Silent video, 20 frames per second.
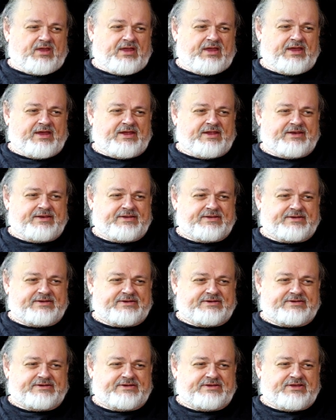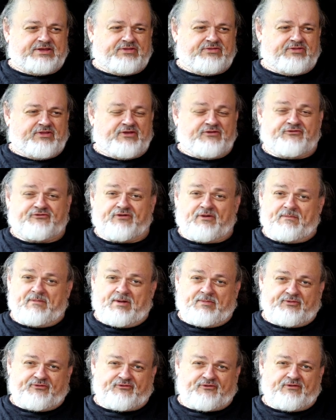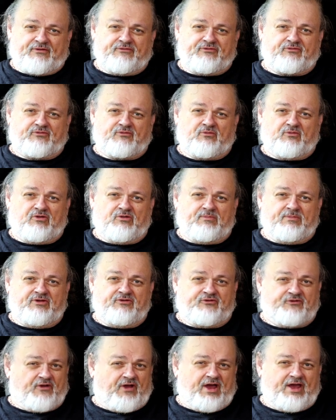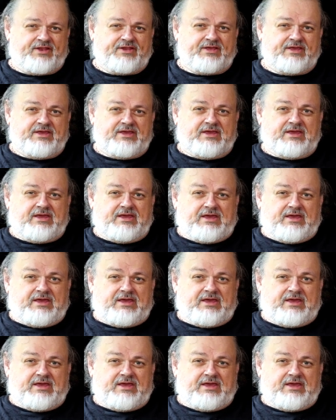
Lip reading: and then some episodes will be shot